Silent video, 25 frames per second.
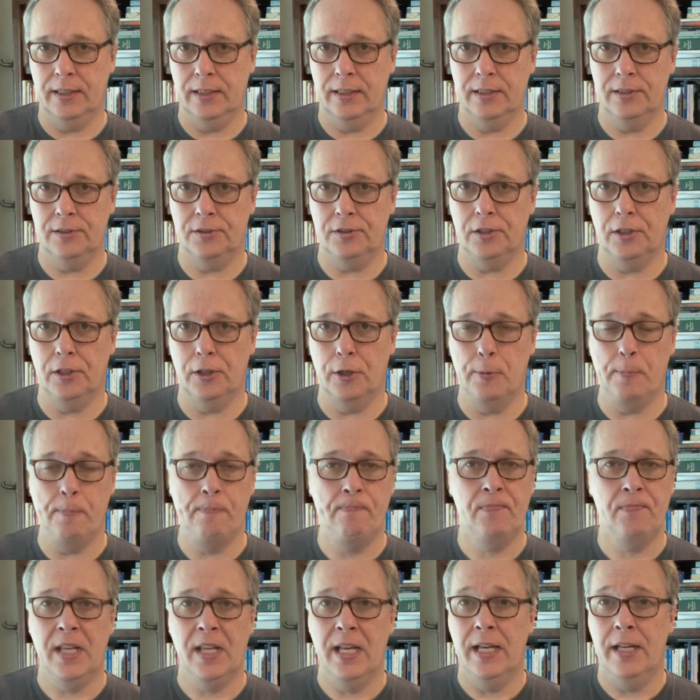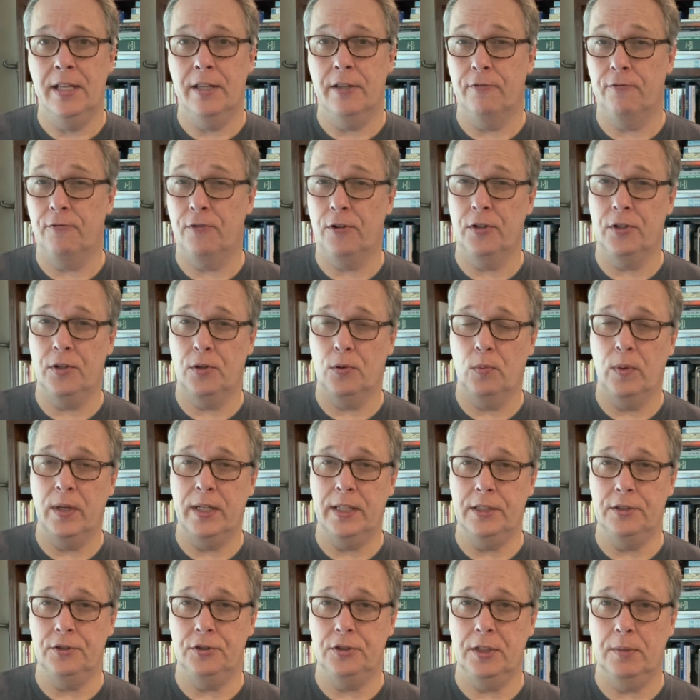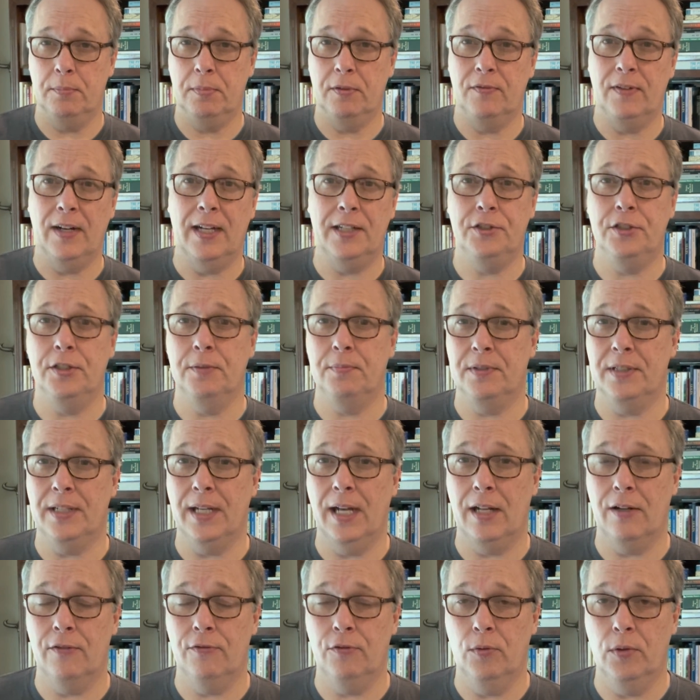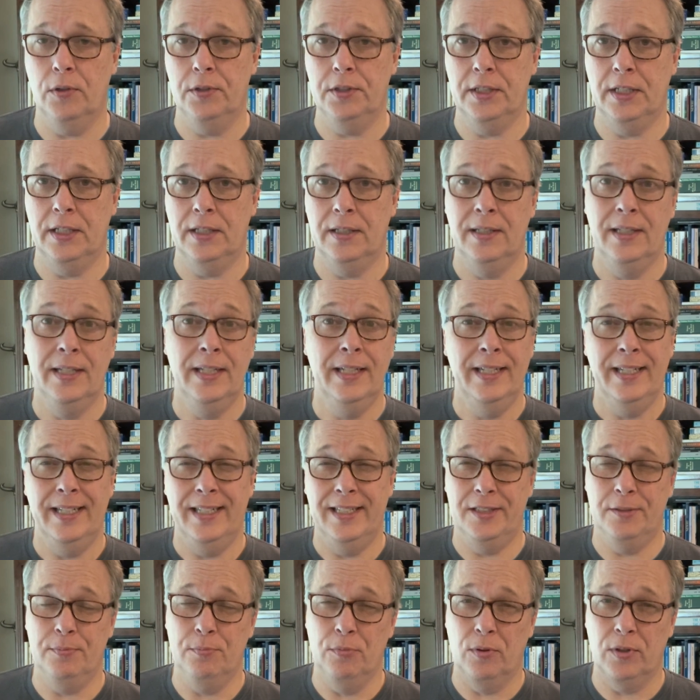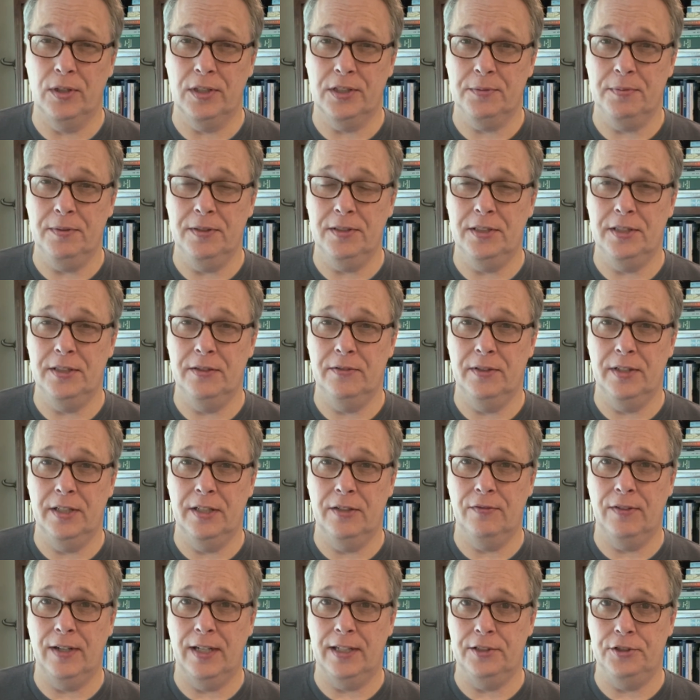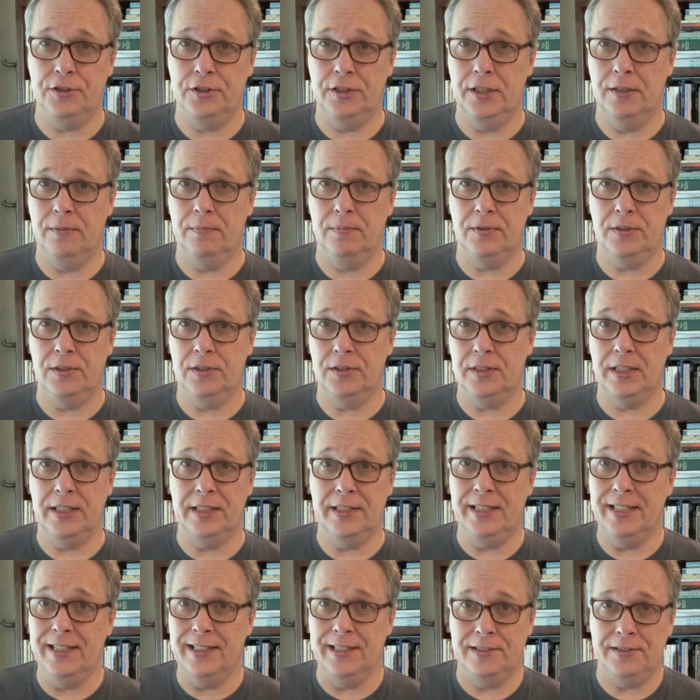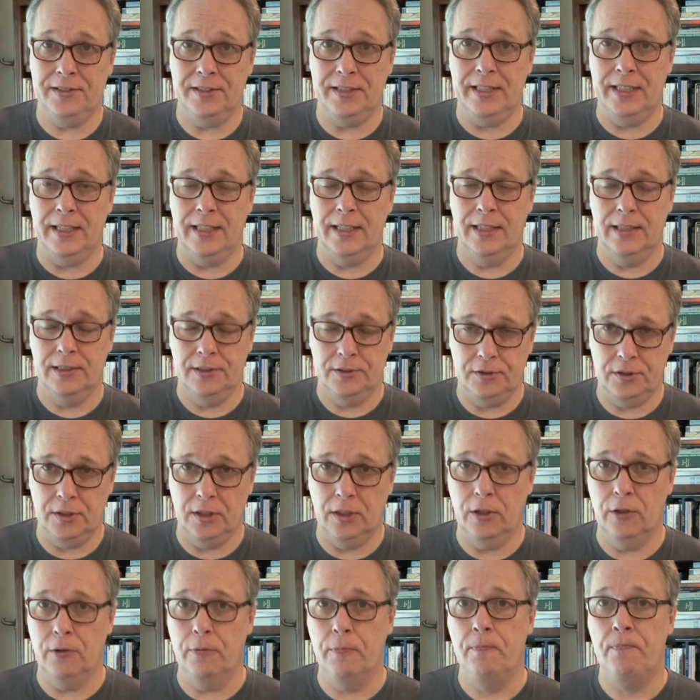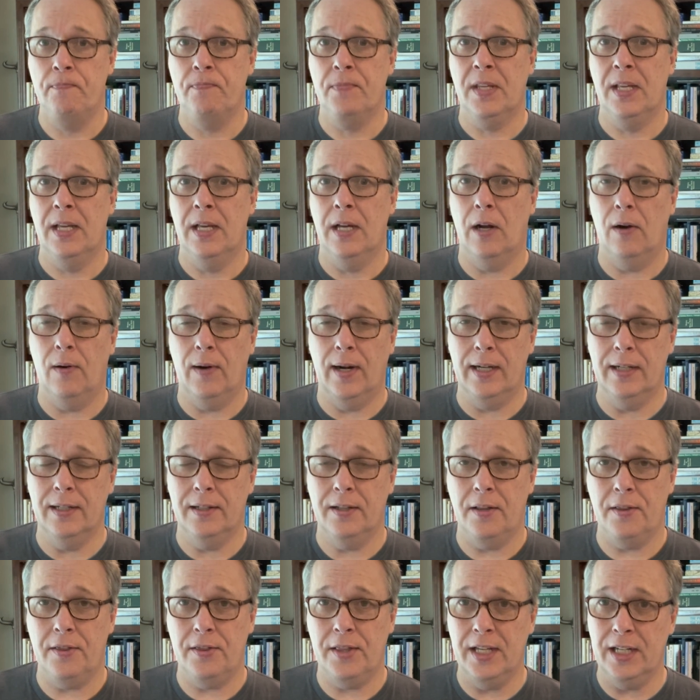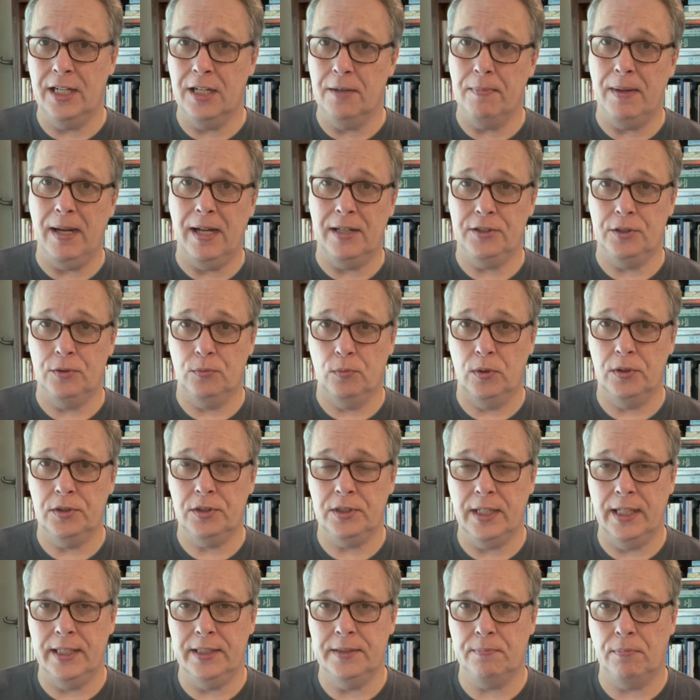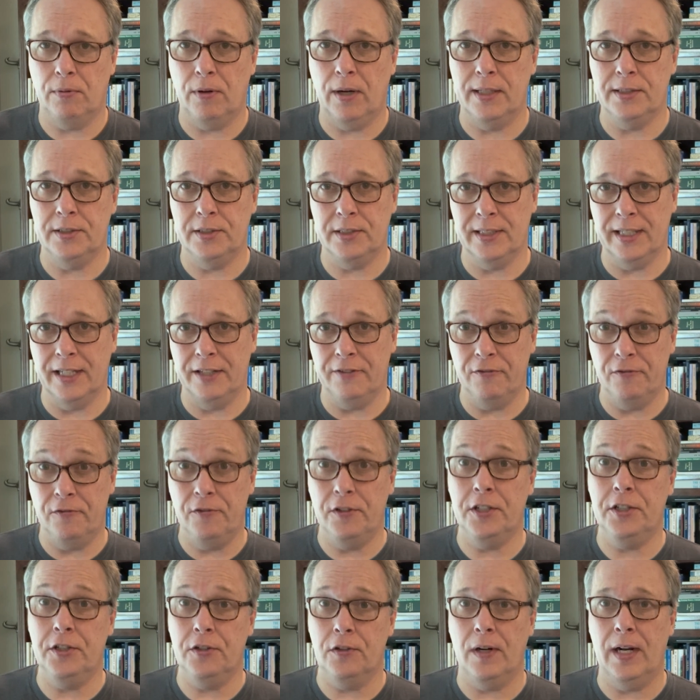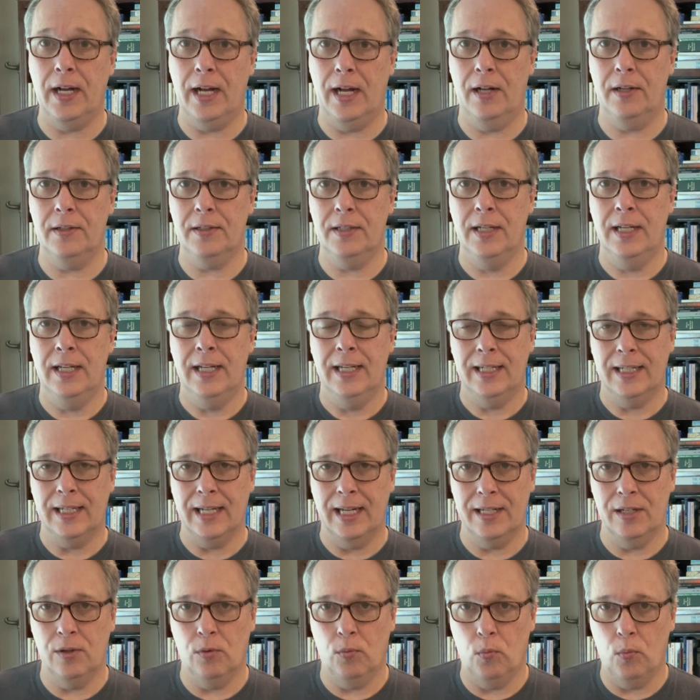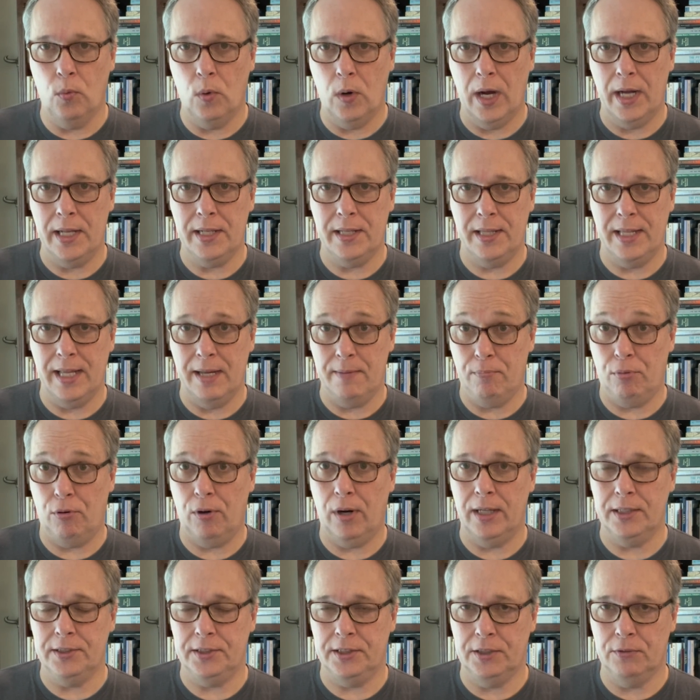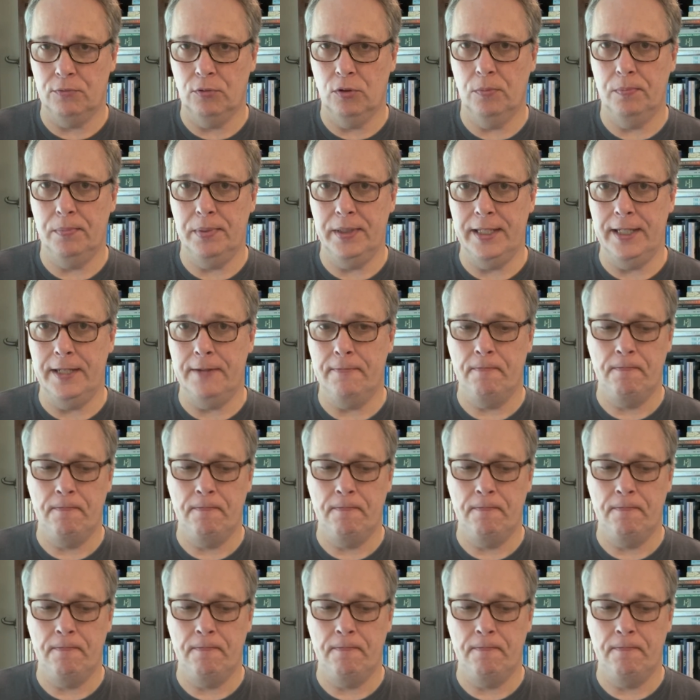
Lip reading: So the further away you ship, if I ship to California, it's more expensive than if I ship to, say, Tennessee. So all right, think about your worst case pricing and figure out kind of what that pricing will be.